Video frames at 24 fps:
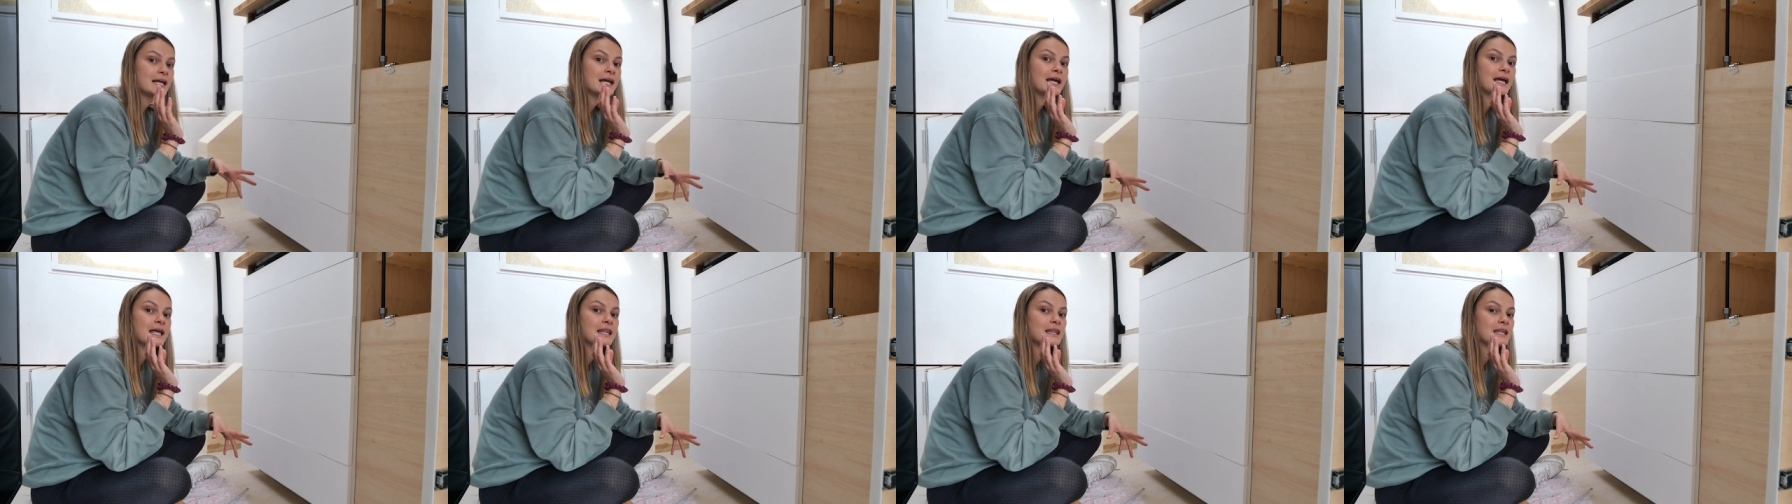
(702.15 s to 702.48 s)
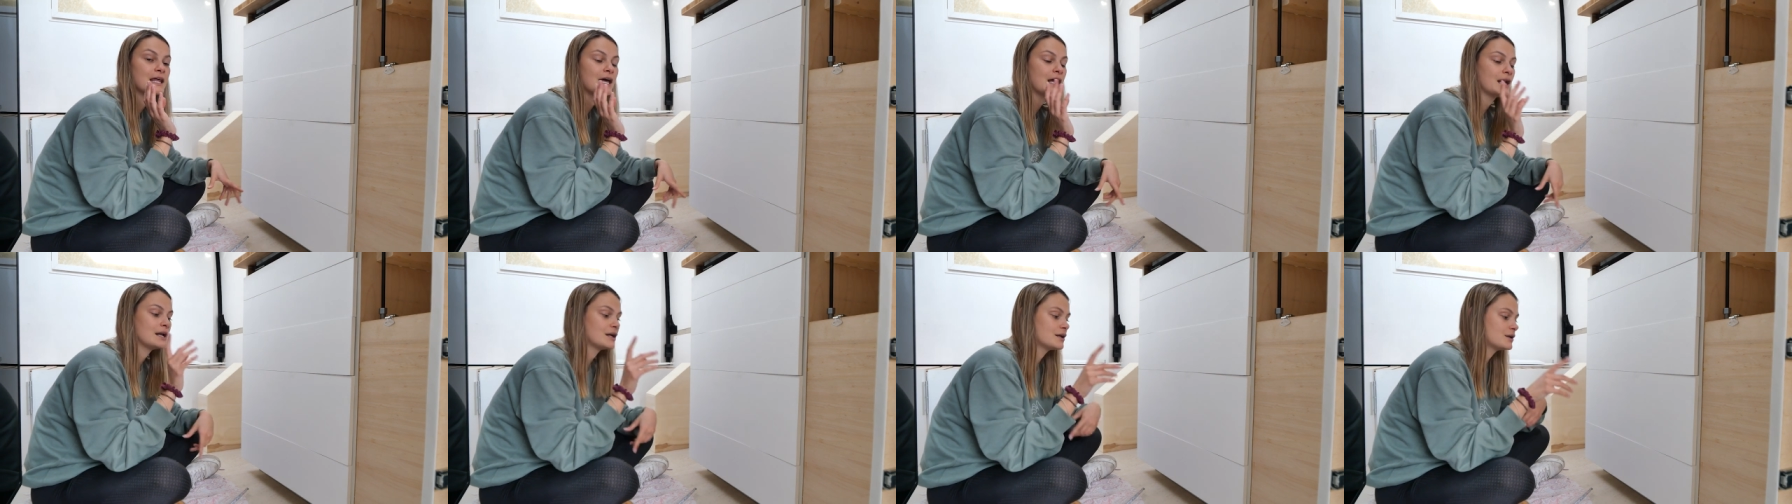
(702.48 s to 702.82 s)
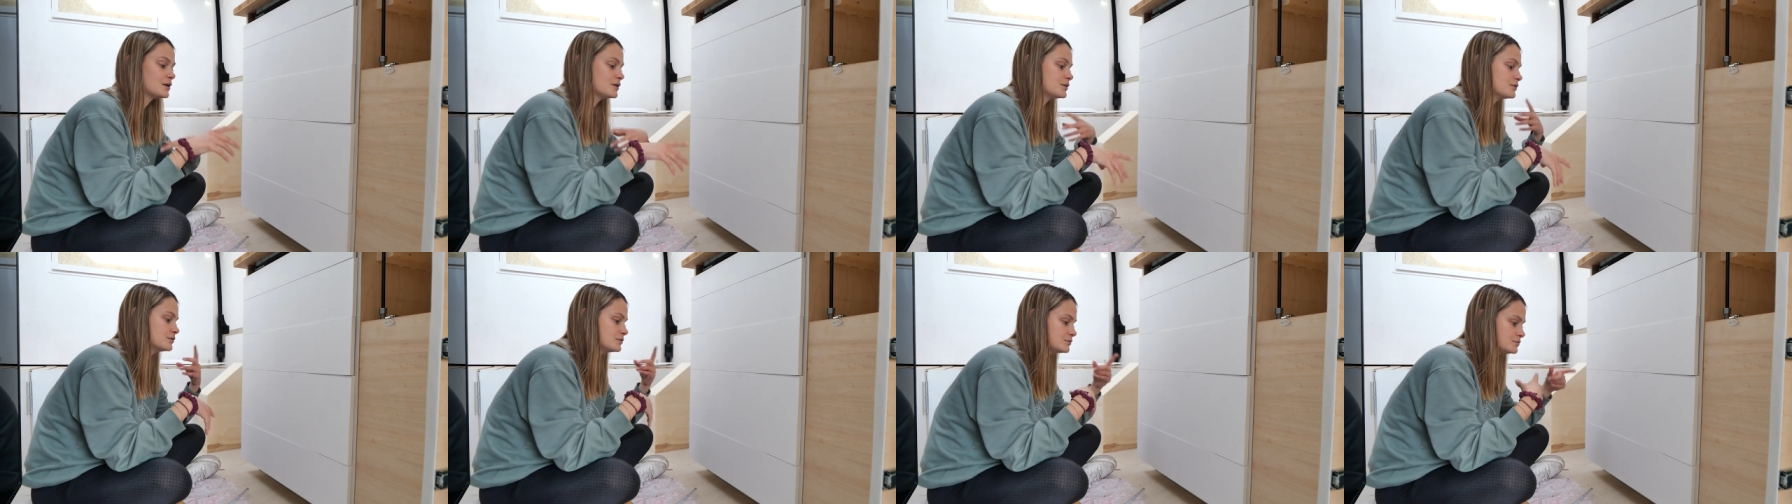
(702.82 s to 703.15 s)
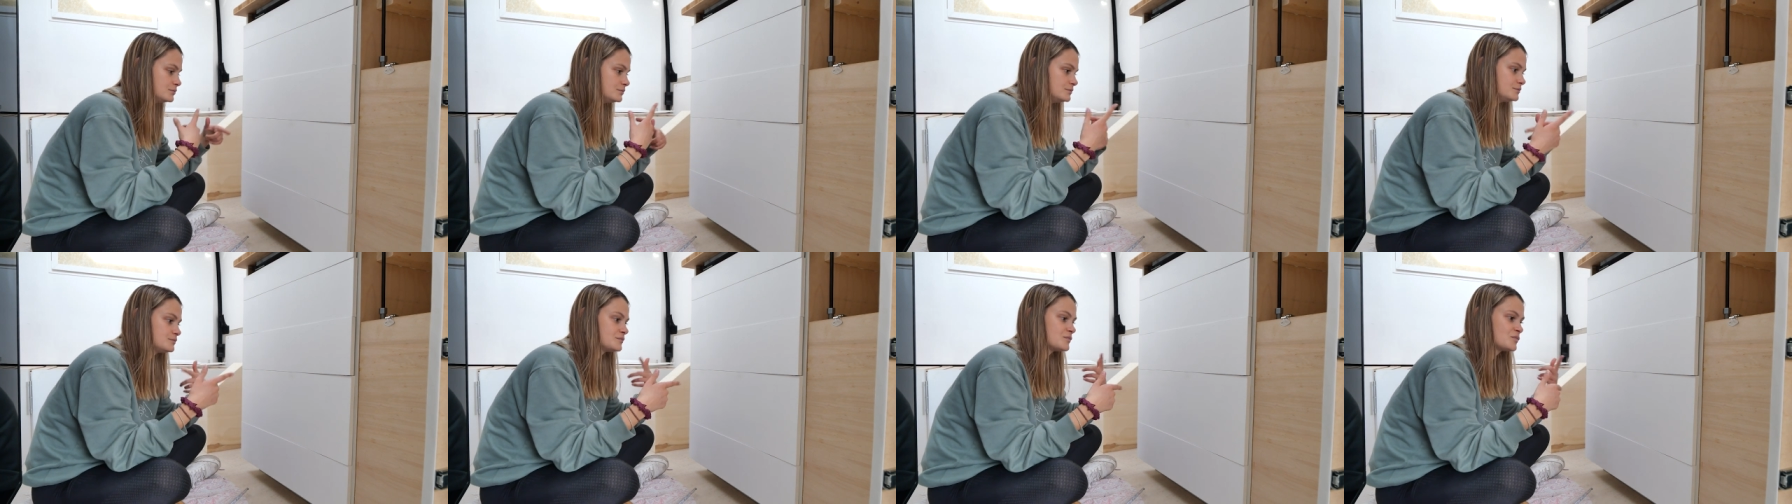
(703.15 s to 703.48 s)
and then
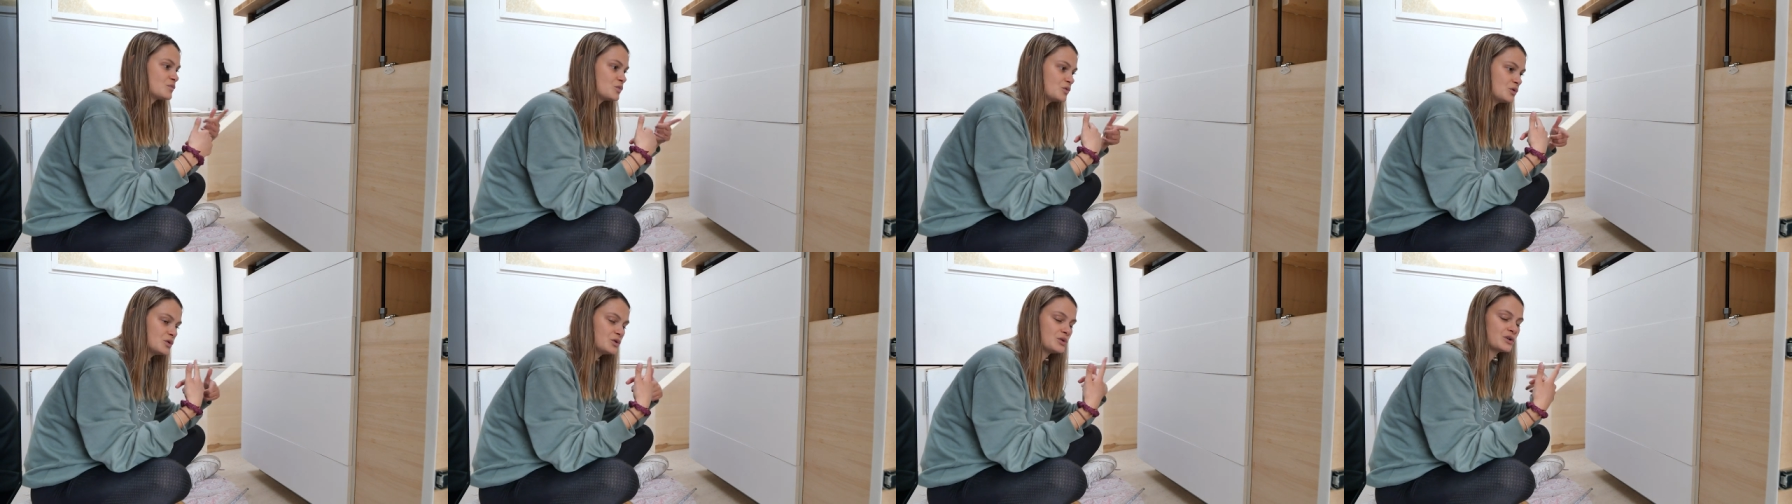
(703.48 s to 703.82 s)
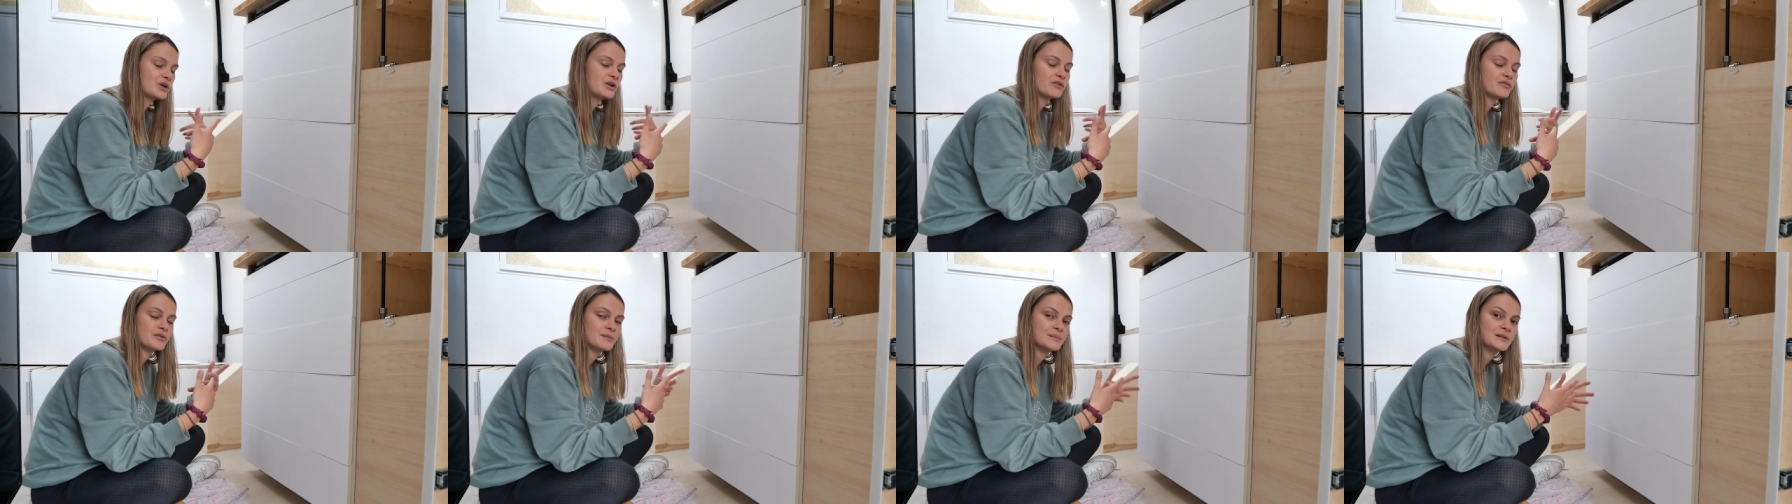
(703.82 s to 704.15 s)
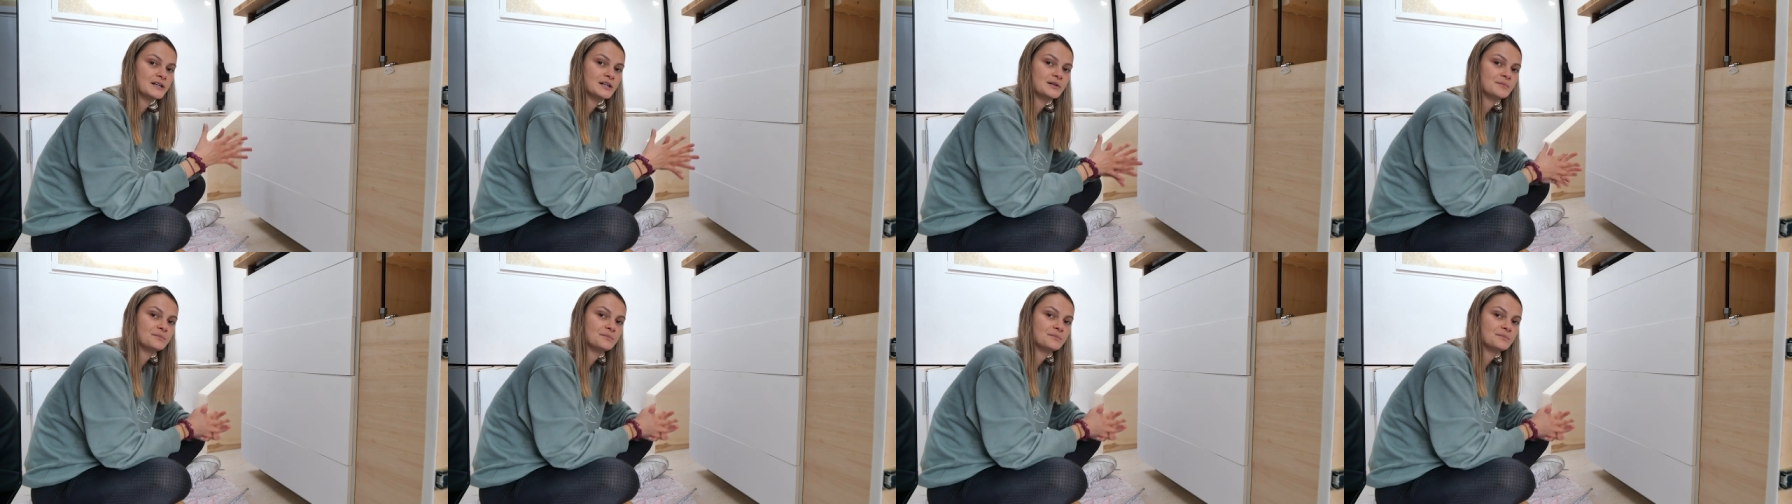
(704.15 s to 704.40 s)
we'll go from there.